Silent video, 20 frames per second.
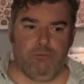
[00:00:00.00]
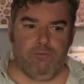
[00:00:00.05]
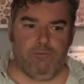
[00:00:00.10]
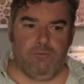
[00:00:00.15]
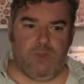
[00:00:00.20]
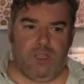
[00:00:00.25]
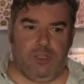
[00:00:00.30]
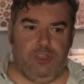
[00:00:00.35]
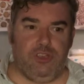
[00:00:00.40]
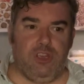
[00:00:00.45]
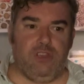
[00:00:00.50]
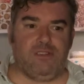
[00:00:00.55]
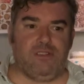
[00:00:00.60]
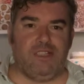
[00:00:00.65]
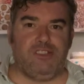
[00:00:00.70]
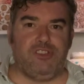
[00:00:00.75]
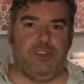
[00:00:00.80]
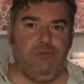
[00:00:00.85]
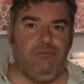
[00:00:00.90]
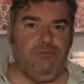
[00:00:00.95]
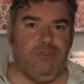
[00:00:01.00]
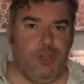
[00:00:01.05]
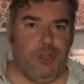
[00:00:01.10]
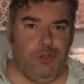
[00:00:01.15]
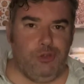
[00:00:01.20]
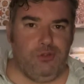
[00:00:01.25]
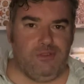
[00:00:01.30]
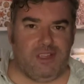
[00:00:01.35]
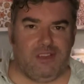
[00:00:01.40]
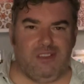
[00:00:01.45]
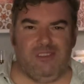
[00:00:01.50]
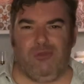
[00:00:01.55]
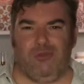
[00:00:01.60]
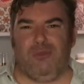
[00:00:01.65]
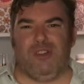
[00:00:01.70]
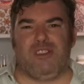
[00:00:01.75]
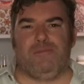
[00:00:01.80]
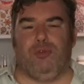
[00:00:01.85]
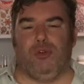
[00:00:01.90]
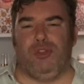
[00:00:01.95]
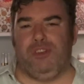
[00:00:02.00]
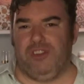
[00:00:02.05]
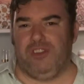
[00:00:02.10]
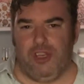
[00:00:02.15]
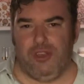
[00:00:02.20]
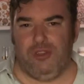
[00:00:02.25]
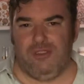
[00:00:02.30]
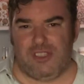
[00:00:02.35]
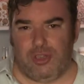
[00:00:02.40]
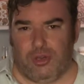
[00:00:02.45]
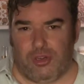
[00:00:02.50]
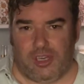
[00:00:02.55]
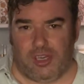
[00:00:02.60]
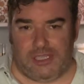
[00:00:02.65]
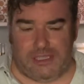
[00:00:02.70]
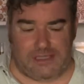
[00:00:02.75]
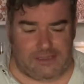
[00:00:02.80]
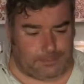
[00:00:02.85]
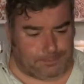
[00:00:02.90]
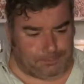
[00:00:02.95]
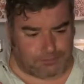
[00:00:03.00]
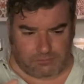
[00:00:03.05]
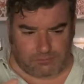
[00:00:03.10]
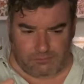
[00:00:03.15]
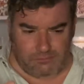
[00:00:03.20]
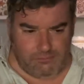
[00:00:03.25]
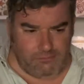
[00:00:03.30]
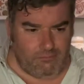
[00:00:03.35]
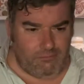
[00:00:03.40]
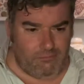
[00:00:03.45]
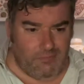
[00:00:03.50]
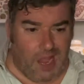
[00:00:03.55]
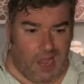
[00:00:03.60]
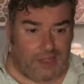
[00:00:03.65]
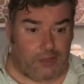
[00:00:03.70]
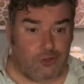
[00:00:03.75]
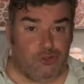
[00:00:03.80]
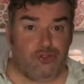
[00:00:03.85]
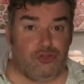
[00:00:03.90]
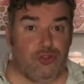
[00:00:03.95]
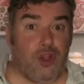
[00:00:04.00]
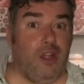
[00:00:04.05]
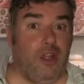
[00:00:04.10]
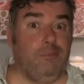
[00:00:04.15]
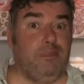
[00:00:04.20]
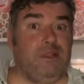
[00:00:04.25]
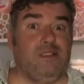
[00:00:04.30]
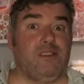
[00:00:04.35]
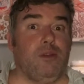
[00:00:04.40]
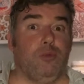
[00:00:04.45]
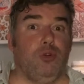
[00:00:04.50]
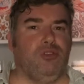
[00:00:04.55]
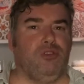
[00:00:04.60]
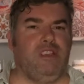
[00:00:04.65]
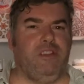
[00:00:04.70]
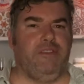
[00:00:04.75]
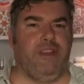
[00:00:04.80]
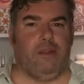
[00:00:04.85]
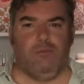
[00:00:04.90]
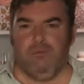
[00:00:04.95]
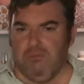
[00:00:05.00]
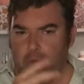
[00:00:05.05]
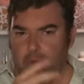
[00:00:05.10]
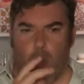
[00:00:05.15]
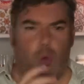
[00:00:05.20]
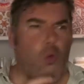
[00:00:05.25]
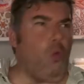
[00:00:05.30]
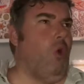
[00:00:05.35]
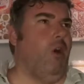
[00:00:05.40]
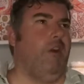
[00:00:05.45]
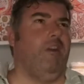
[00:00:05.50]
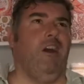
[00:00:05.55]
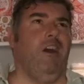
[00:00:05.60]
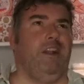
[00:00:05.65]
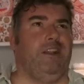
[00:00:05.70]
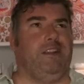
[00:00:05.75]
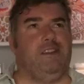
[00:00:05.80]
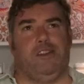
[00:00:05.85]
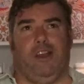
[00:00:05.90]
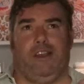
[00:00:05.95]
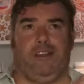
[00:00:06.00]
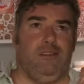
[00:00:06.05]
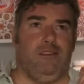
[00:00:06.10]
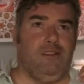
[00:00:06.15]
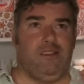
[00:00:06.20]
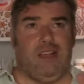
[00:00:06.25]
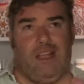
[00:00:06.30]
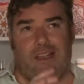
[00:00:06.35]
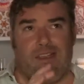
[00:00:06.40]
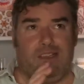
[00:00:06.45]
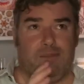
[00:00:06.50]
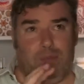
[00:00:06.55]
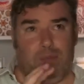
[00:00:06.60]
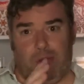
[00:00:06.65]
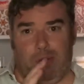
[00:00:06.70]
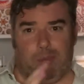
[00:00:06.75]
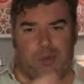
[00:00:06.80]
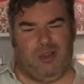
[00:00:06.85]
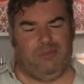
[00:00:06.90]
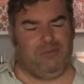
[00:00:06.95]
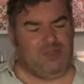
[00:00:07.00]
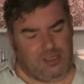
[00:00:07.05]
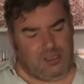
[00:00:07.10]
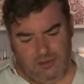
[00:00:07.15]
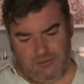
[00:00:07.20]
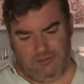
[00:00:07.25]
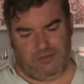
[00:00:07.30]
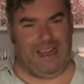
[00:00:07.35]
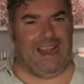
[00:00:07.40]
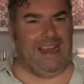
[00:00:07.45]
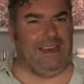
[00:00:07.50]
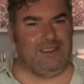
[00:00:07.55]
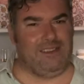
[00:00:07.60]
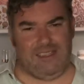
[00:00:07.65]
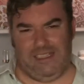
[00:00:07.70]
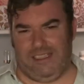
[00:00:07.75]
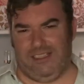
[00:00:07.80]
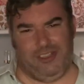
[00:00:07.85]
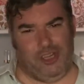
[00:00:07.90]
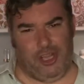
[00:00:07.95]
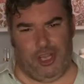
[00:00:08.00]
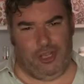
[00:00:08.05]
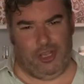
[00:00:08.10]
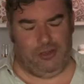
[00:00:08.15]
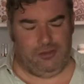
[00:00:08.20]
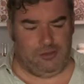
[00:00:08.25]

You notice I don't nose it. There's not much point nosing on ice. I can try and be someone on TV. Oh, on ice, I can taste blah, blah, blah. Reality, no.